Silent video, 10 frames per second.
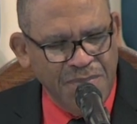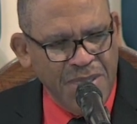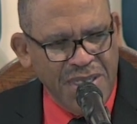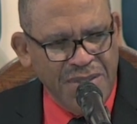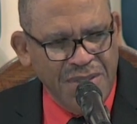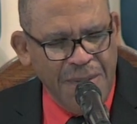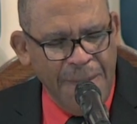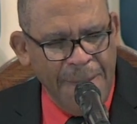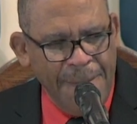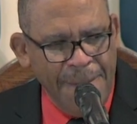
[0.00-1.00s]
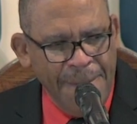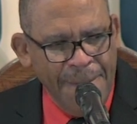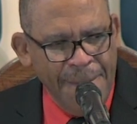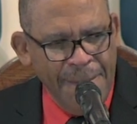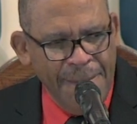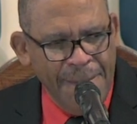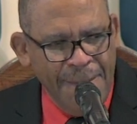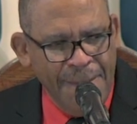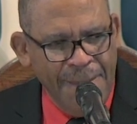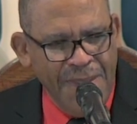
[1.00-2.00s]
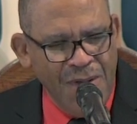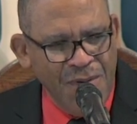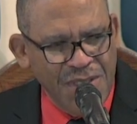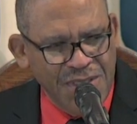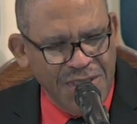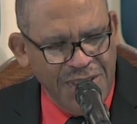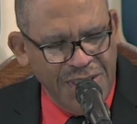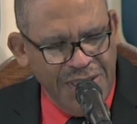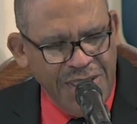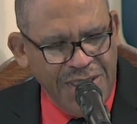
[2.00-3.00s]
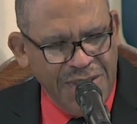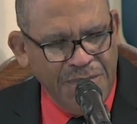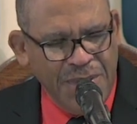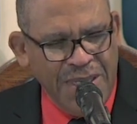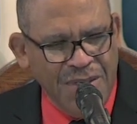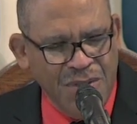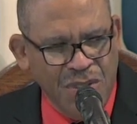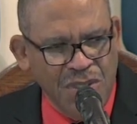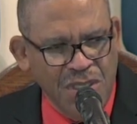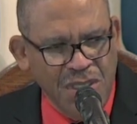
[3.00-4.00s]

power. There is healing power.